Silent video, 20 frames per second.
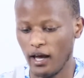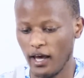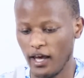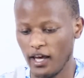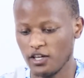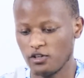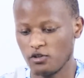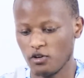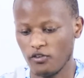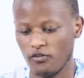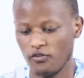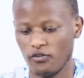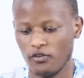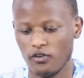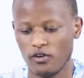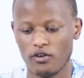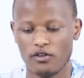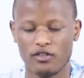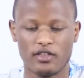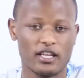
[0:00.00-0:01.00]
age of
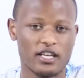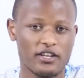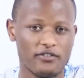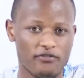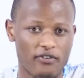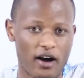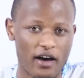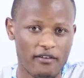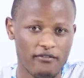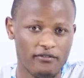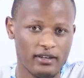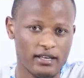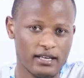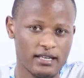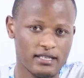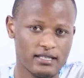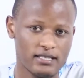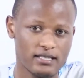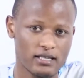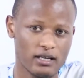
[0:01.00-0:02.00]
35
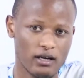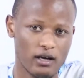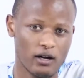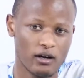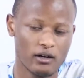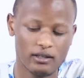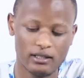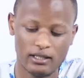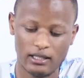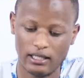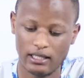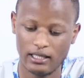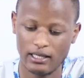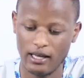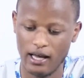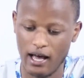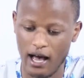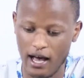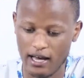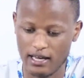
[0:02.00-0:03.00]
years old,
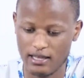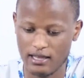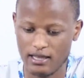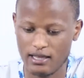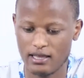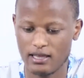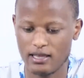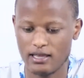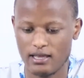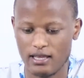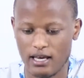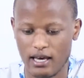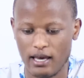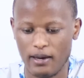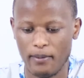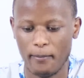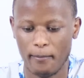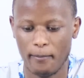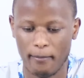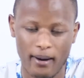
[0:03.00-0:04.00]
and
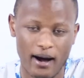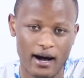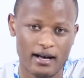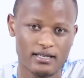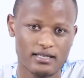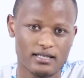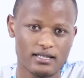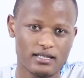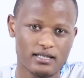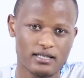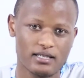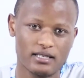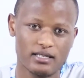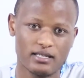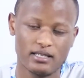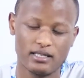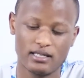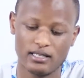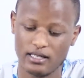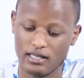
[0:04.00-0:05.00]
they must
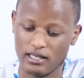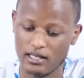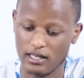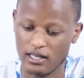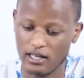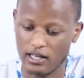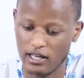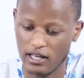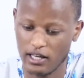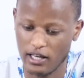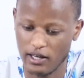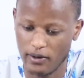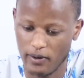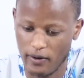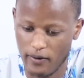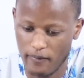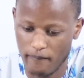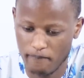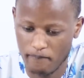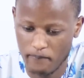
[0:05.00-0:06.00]

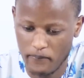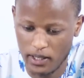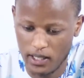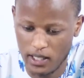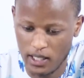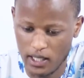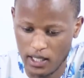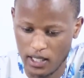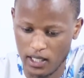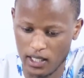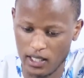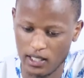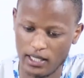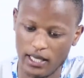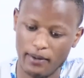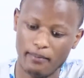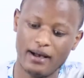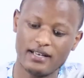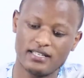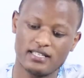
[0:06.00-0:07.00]

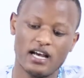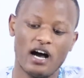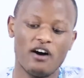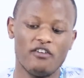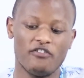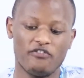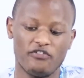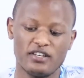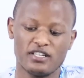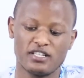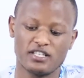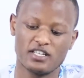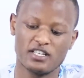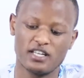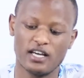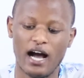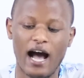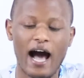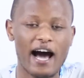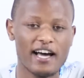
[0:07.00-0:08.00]
have finished
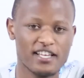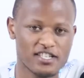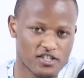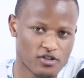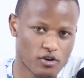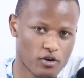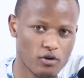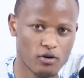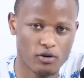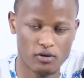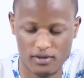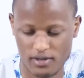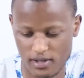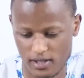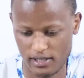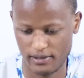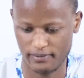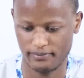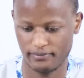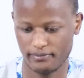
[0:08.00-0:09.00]
high
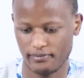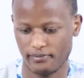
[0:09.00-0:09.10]
schools.